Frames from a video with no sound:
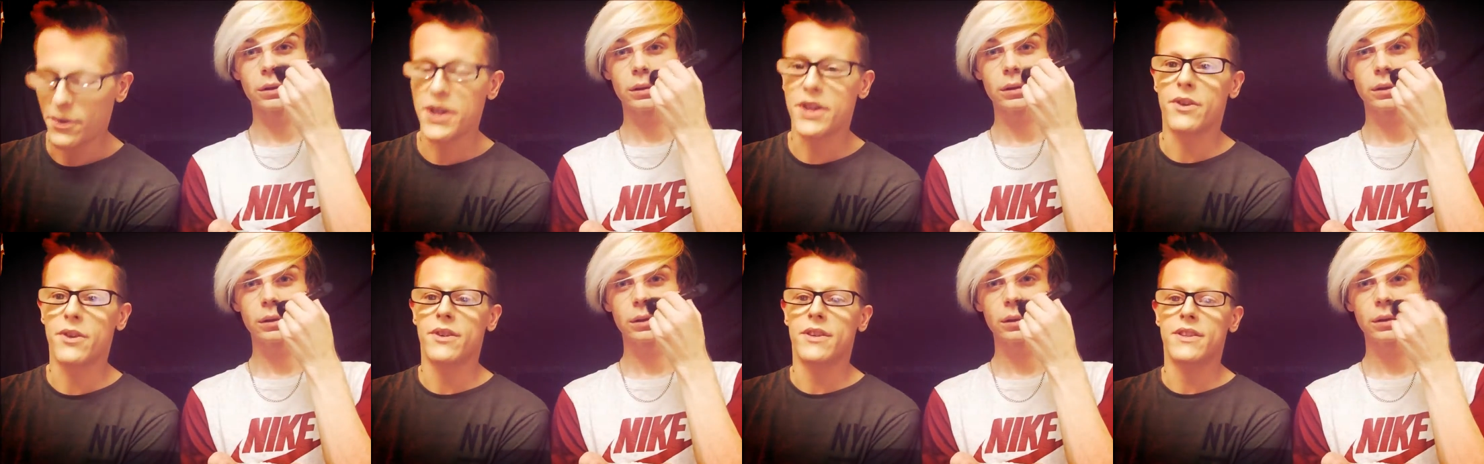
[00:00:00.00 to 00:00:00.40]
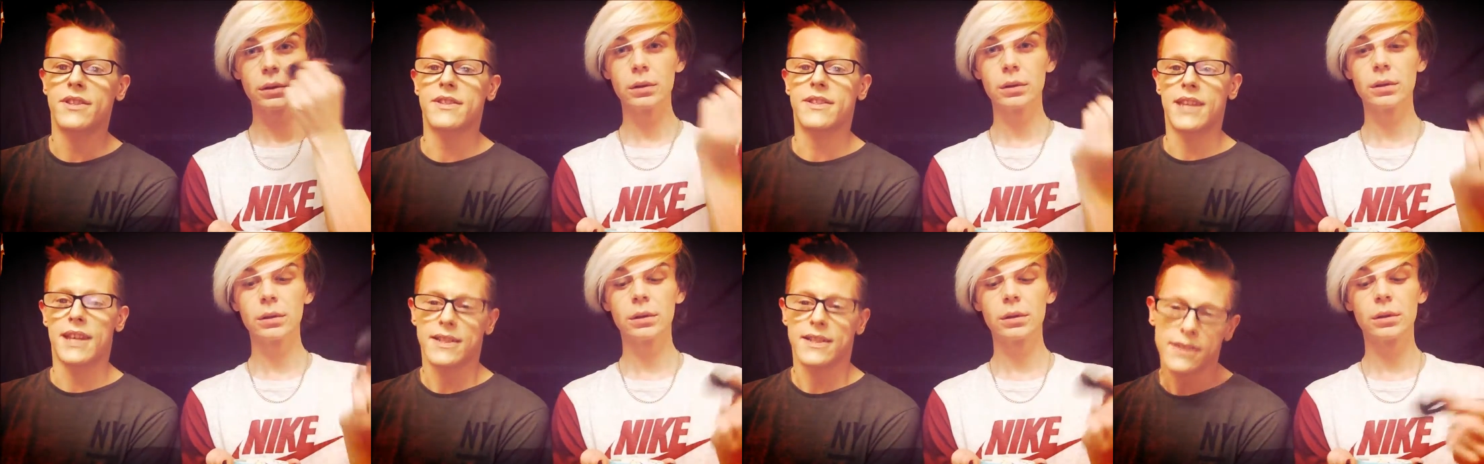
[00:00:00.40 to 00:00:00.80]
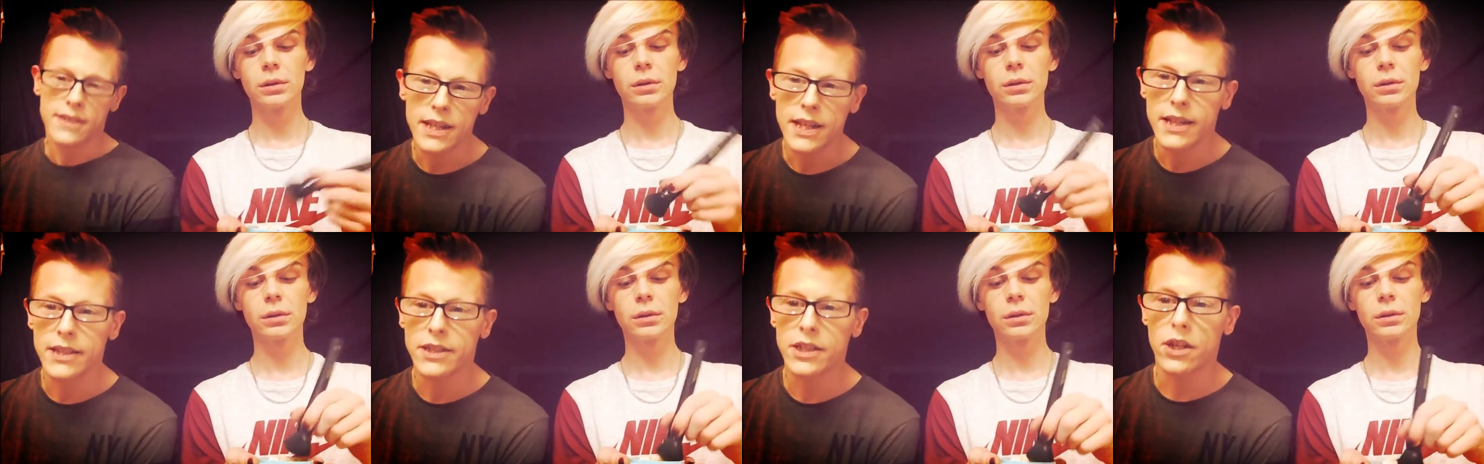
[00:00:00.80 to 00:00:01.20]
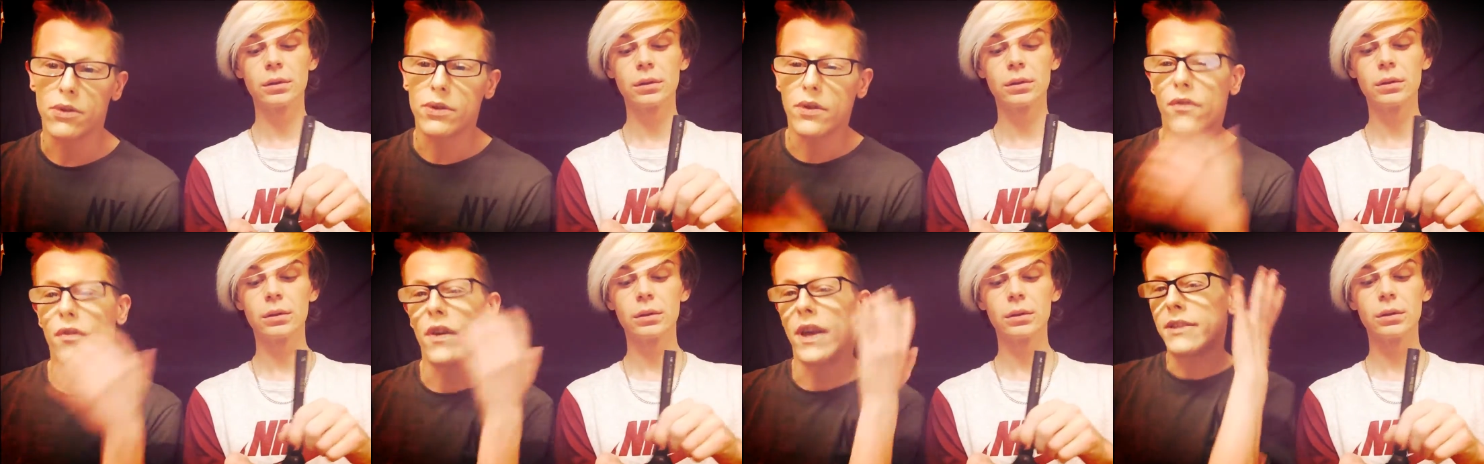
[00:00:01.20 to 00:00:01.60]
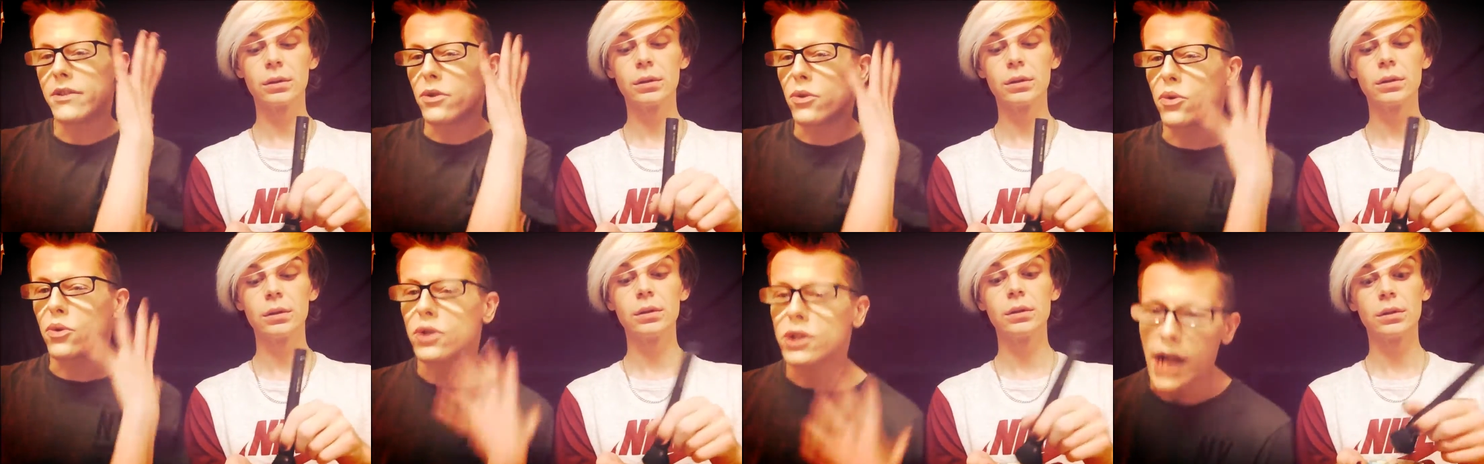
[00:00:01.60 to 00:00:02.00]
Speaker 1: When you're 60 years old, your
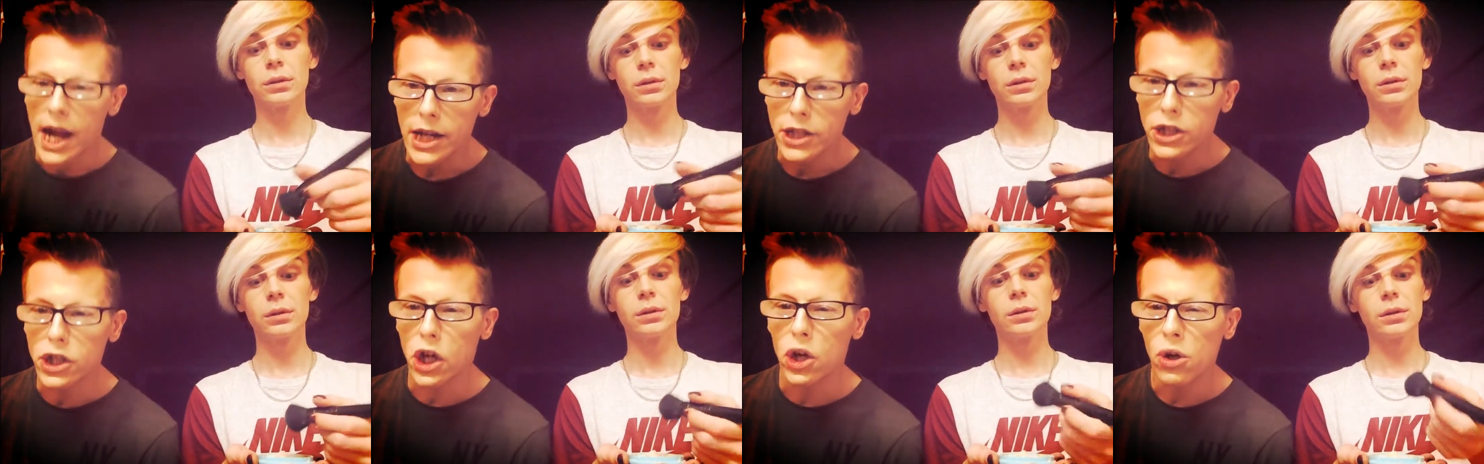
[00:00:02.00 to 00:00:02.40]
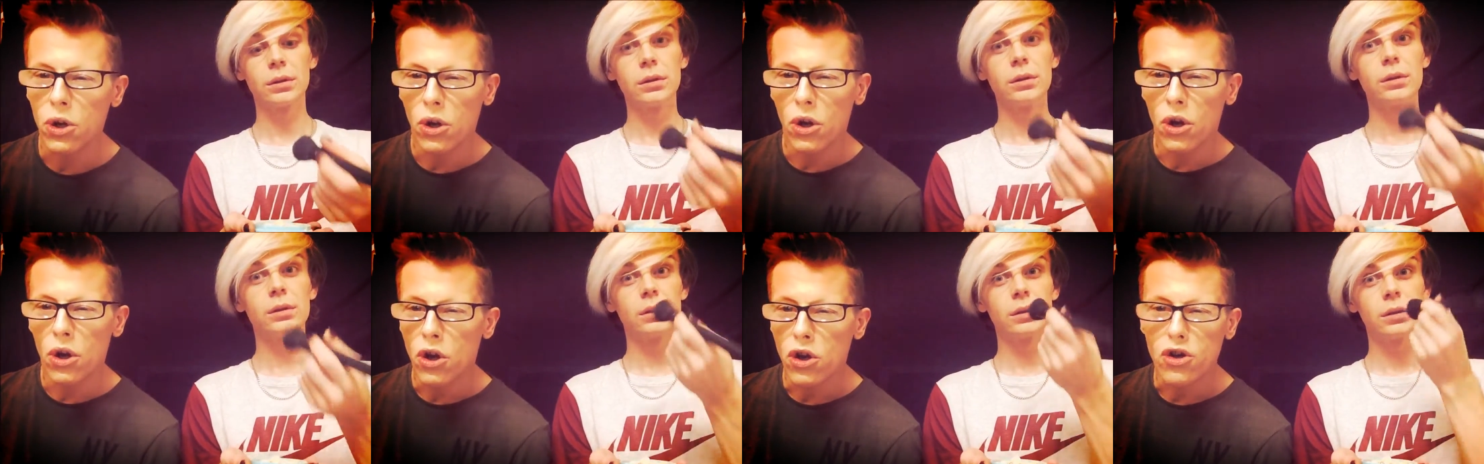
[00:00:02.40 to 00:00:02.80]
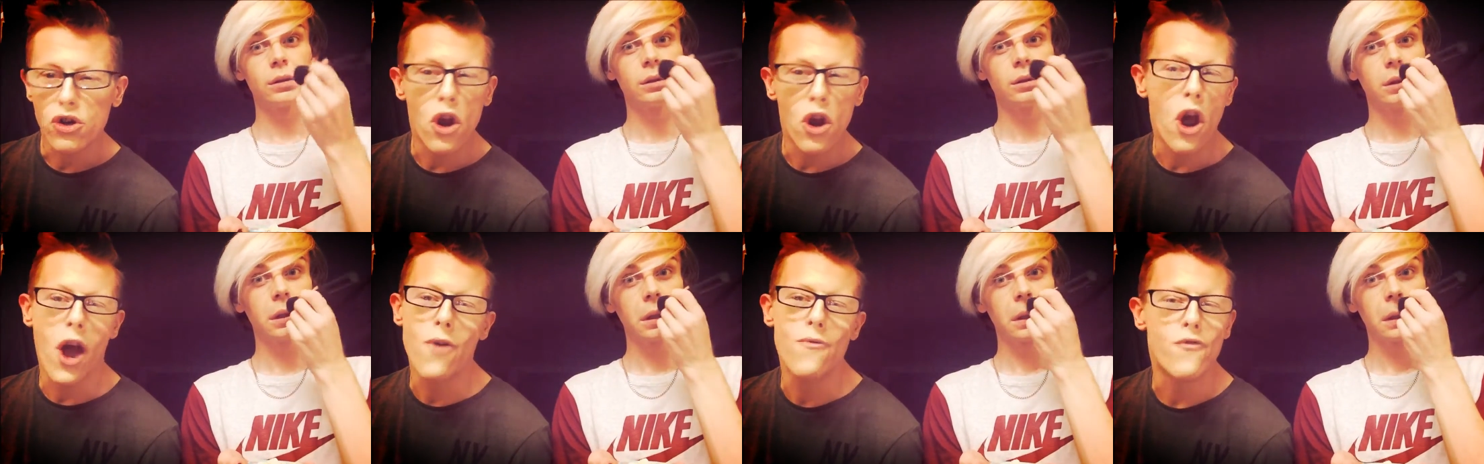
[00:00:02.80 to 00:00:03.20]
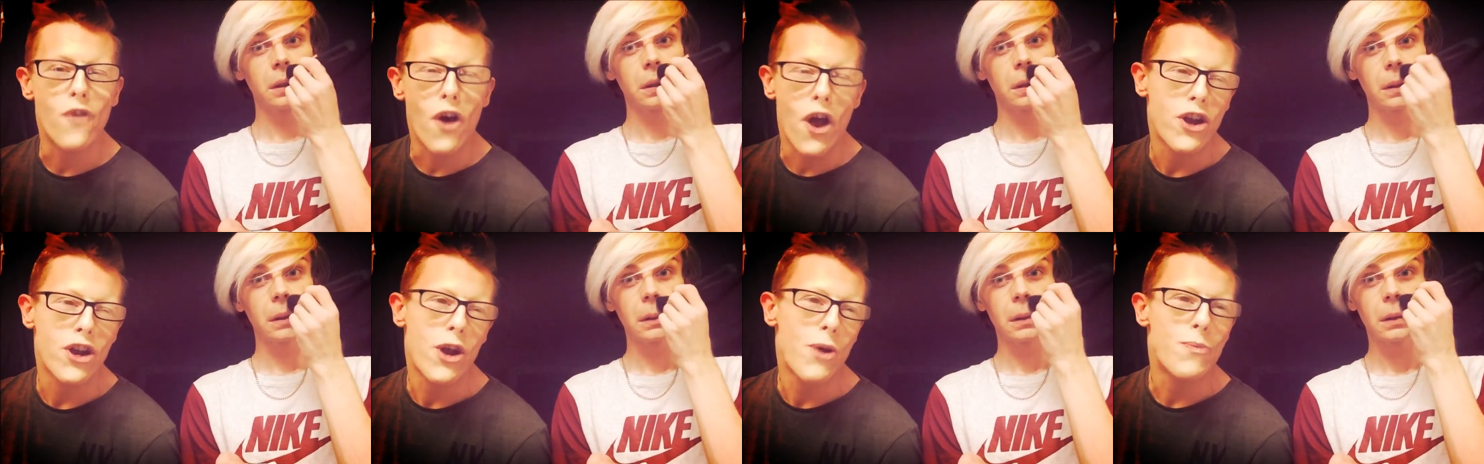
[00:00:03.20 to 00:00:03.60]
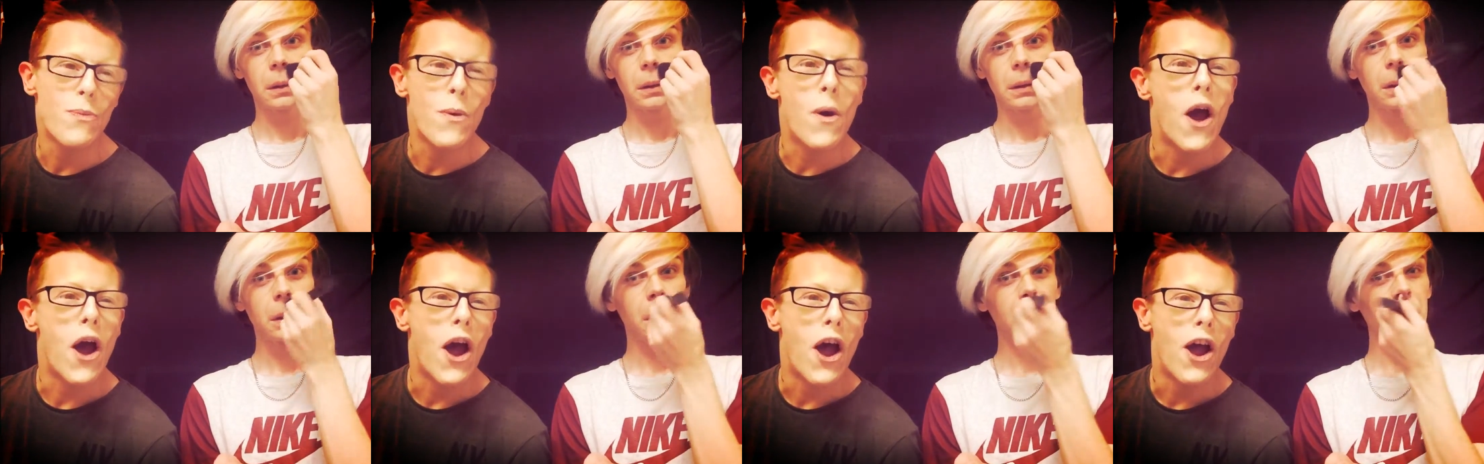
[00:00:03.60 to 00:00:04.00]
face is all sunshine. Yeah, I'm
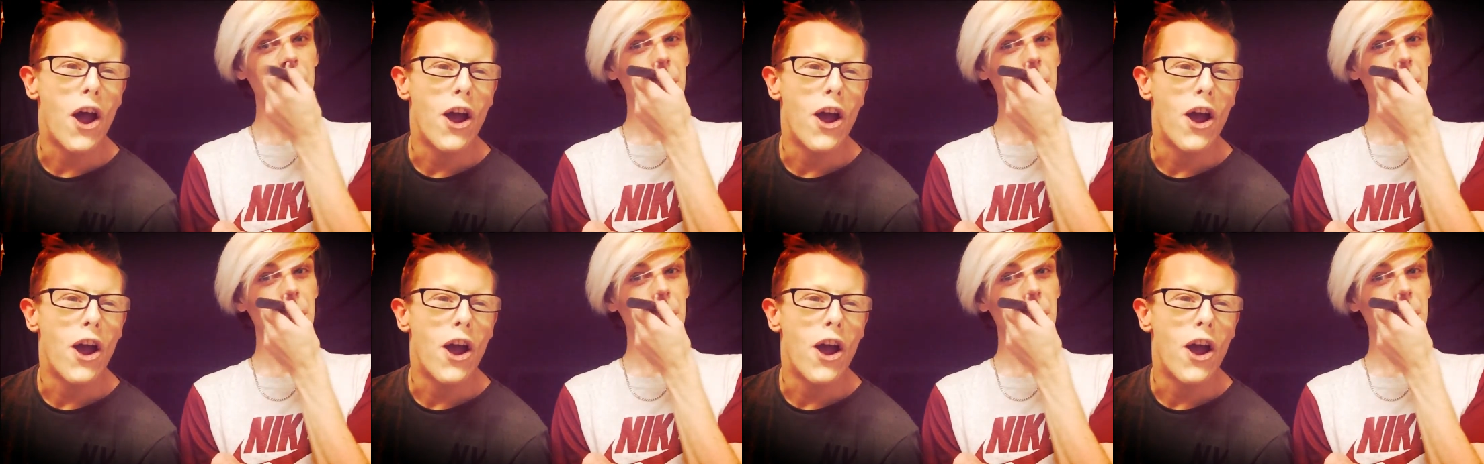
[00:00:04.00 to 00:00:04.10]
raining what?